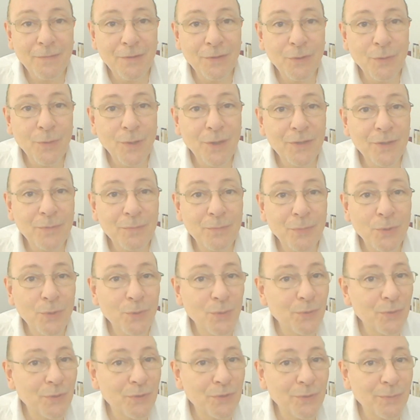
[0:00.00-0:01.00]
are quite
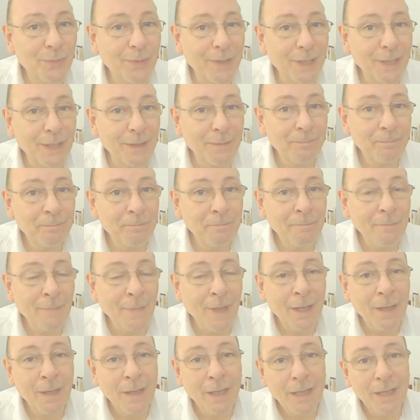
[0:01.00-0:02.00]
important to me.
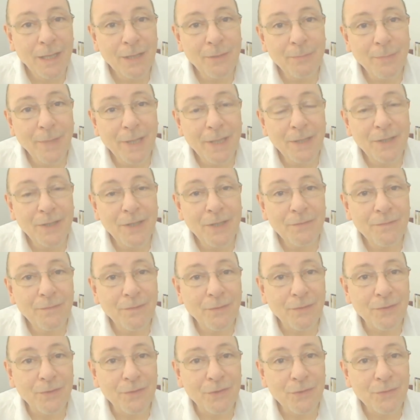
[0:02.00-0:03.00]
It made a
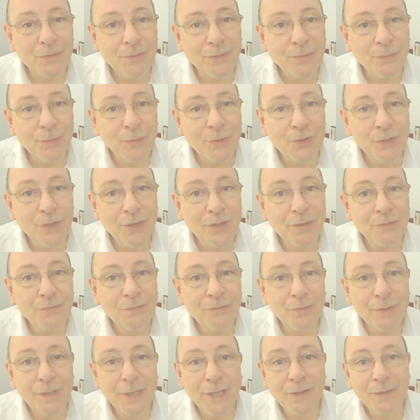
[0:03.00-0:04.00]
difference, which I didn't
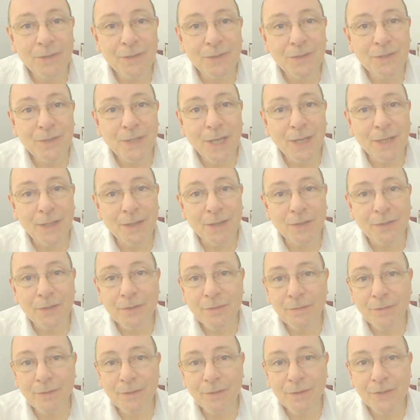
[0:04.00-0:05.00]
really understand
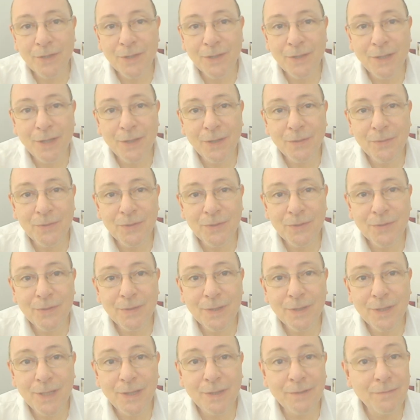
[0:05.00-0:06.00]
until I was
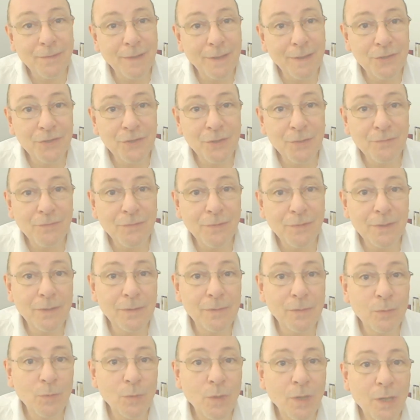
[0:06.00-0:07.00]
in the fellowship for a
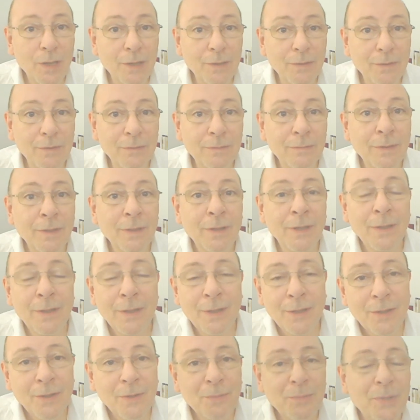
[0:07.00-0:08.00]
little while,
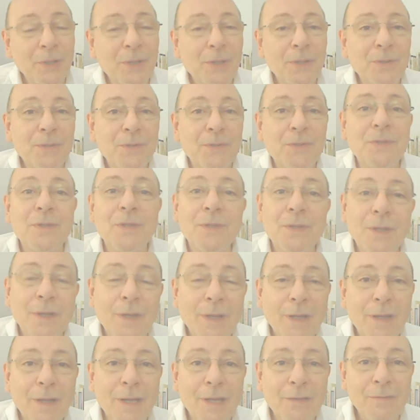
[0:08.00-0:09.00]
because
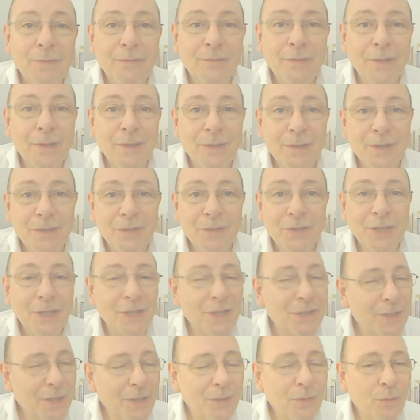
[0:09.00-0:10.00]
I never realised
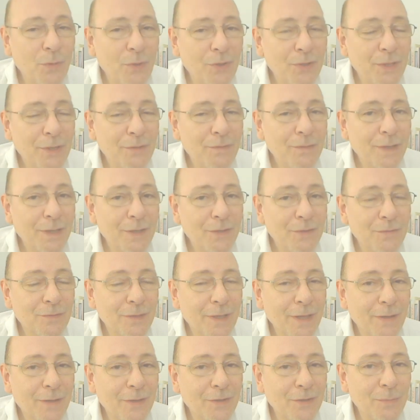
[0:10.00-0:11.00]
exactly what defects
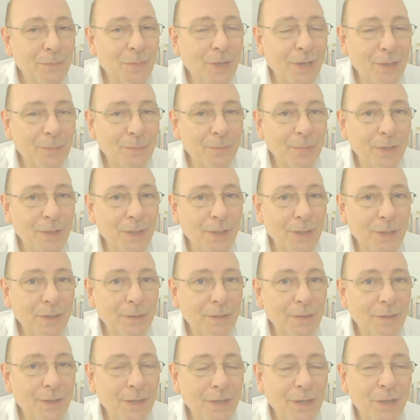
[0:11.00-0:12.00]
of character might be,
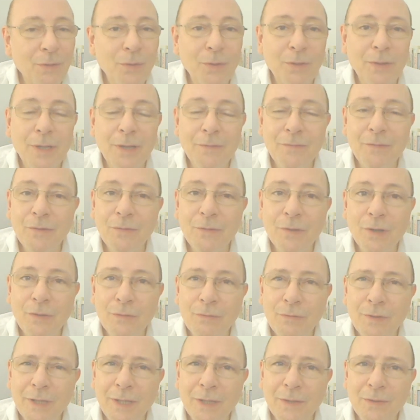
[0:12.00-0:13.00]
and I never
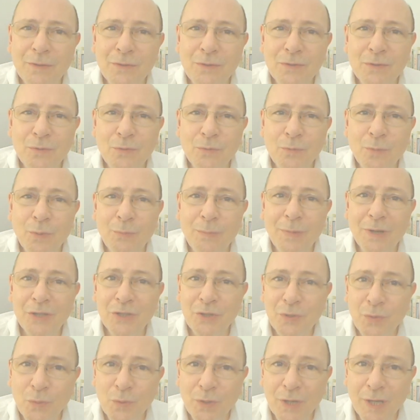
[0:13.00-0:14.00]
really understood what my
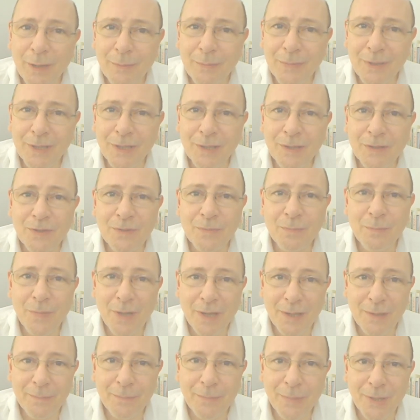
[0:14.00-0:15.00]
shortcomings
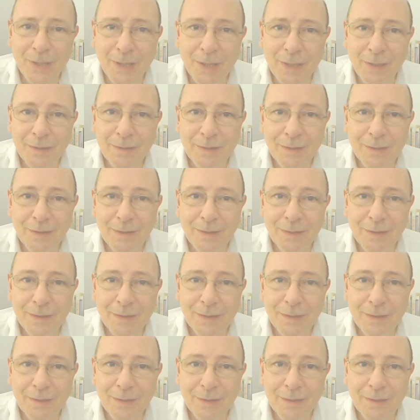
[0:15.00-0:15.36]
might be